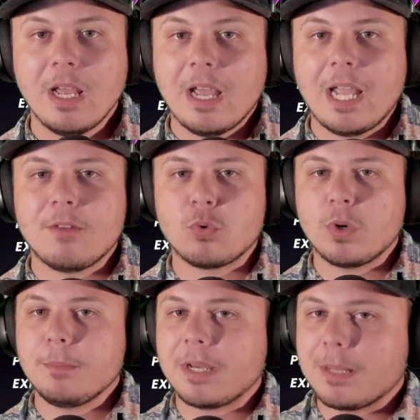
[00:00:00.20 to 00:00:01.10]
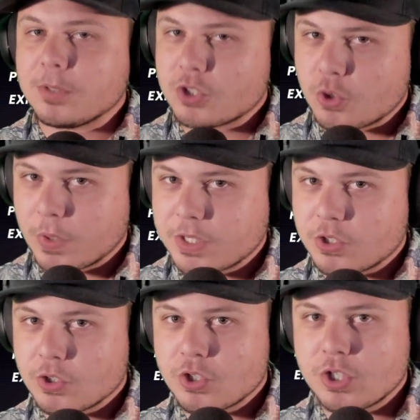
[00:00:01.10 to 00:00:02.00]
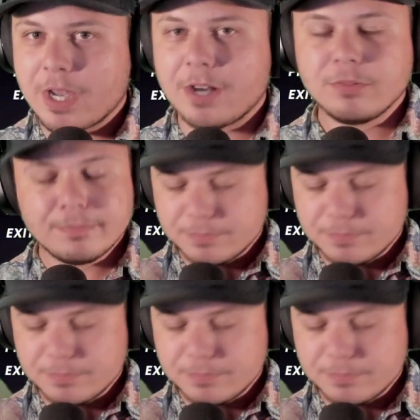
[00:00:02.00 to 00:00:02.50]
Hey everyone, my name is TricksterShadow.